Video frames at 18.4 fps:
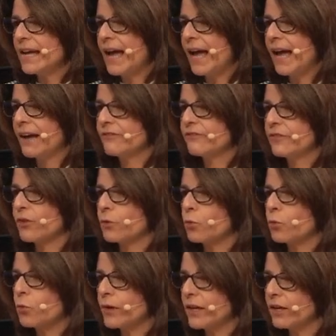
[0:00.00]
have the
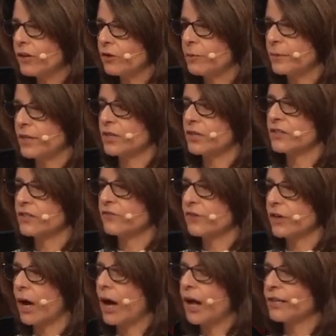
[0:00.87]
will, because
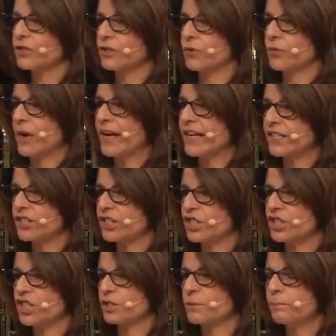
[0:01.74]
of God's grace,
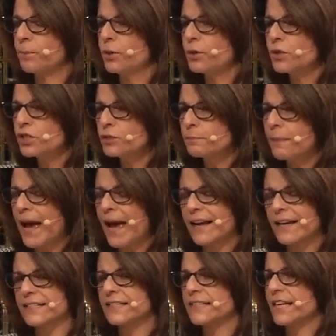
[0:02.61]
to just push
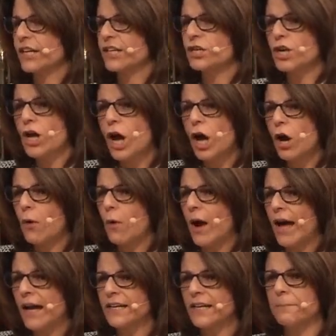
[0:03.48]
back and say, No,
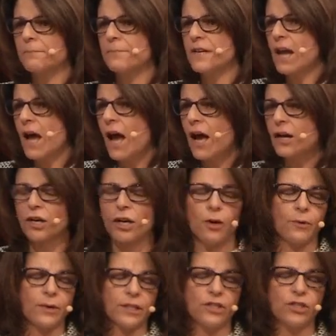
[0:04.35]
I am not
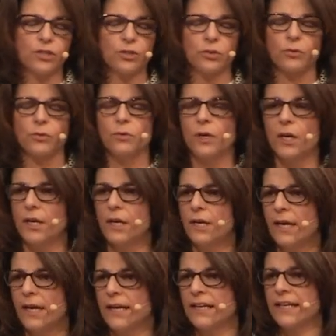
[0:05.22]
going to
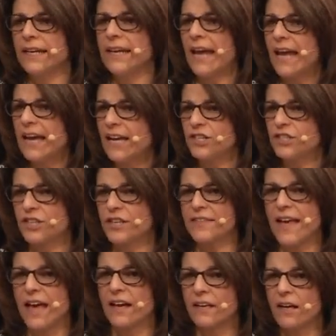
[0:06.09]
engage
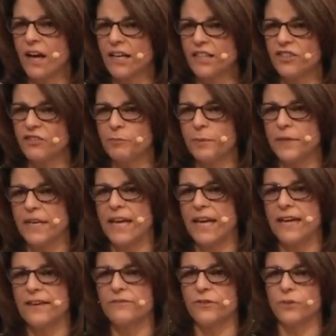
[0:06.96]
in that kind of
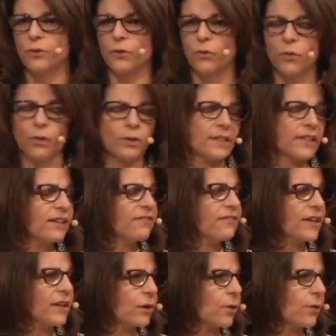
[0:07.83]
behavior or
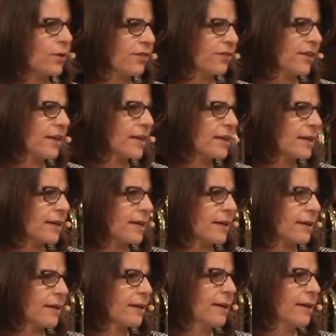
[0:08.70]
living or
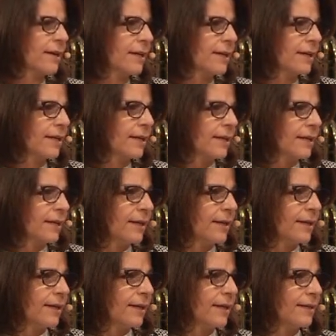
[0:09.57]
thinking.
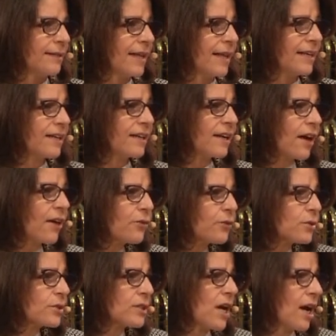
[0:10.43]
And then at
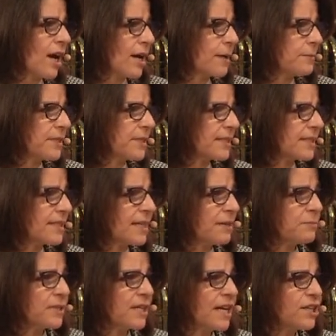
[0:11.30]
other times, the
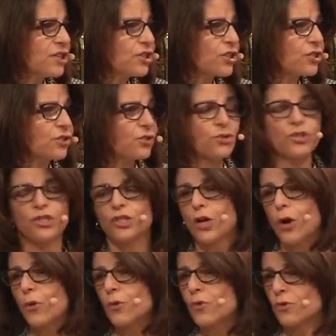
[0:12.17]
temptations are
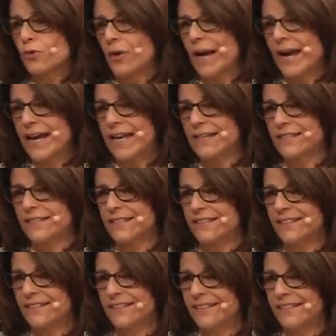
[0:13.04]
so great.